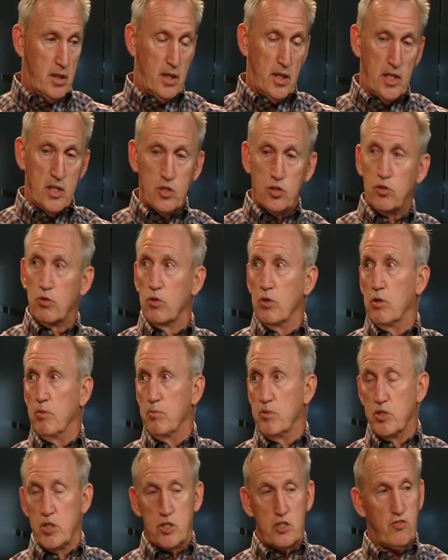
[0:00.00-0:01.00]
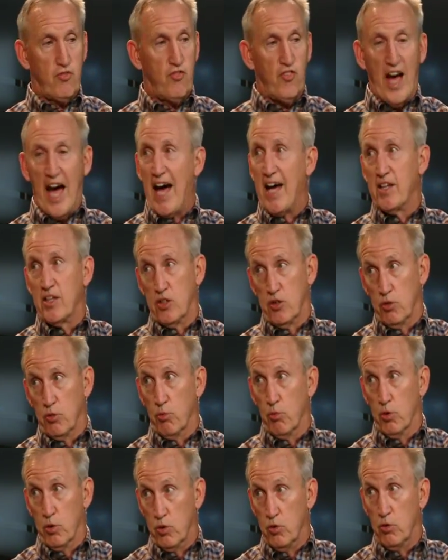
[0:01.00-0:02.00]
his group just finding
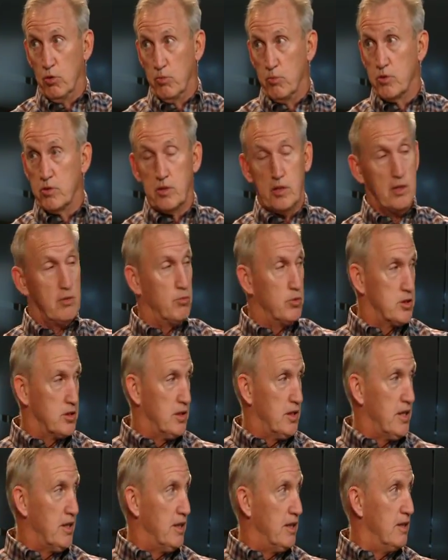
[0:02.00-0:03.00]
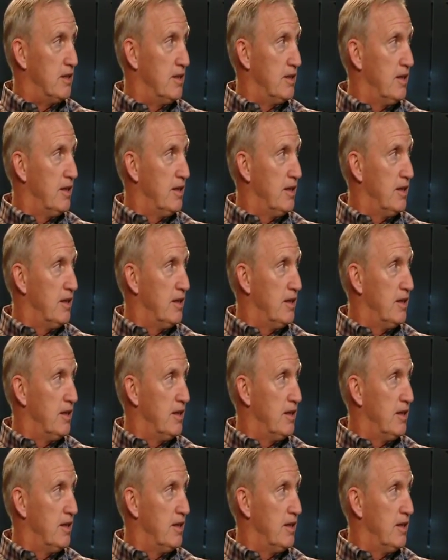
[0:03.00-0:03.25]
the rooms that was needed